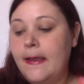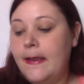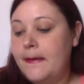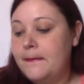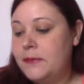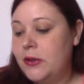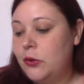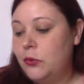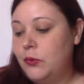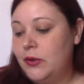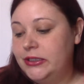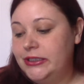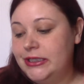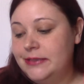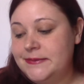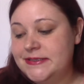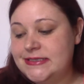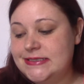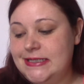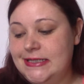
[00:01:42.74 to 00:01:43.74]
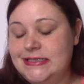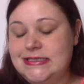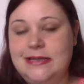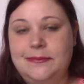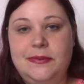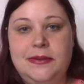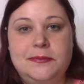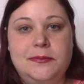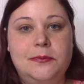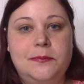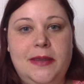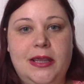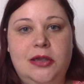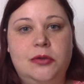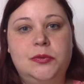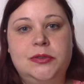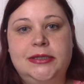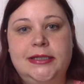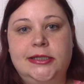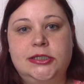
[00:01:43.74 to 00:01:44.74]
But one of the mistakes that people make
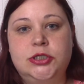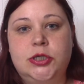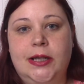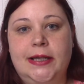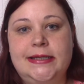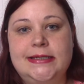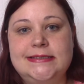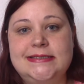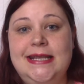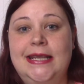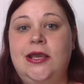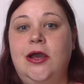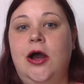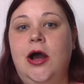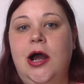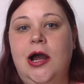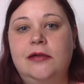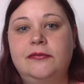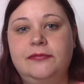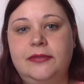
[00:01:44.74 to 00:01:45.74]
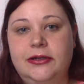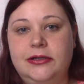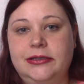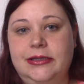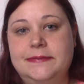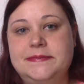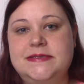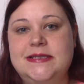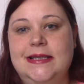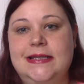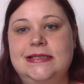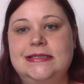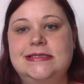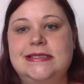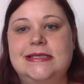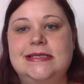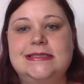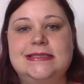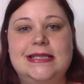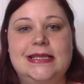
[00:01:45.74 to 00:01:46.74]
when they try to take off their
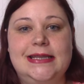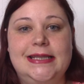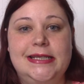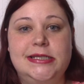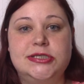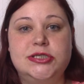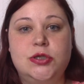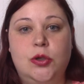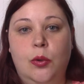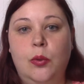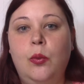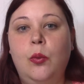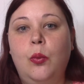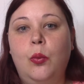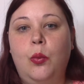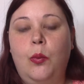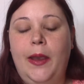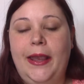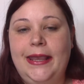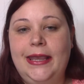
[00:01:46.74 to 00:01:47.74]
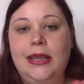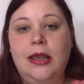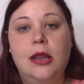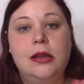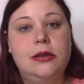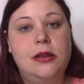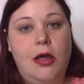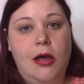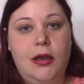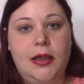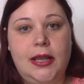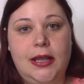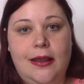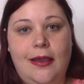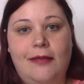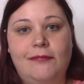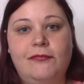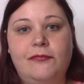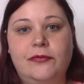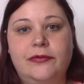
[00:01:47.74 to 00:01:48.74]
LipSense is that they don't wait long
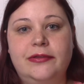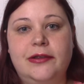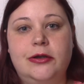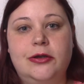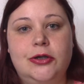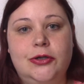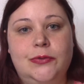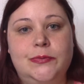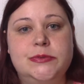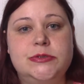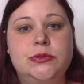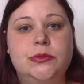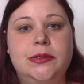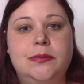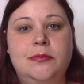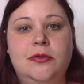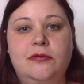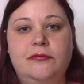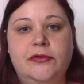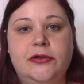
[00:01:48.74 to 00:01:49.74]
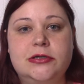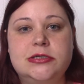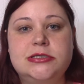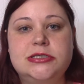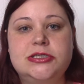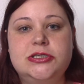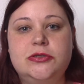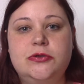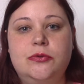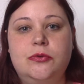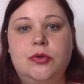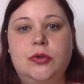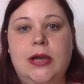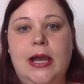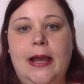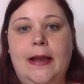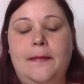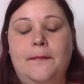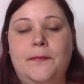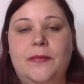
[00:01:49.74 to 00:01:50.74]
enough for their Oops Remover to
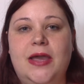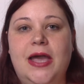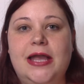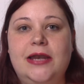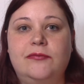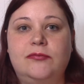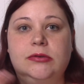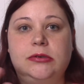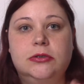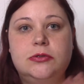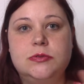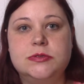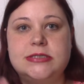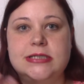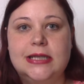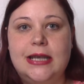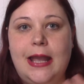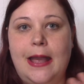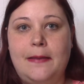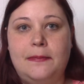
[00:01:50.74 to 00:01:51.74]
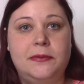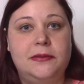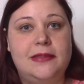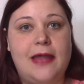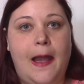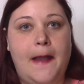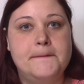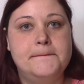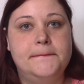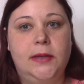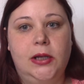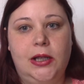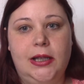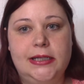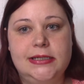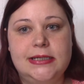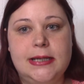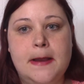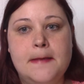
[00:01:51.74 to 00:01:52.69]
kind of loosen up that bond.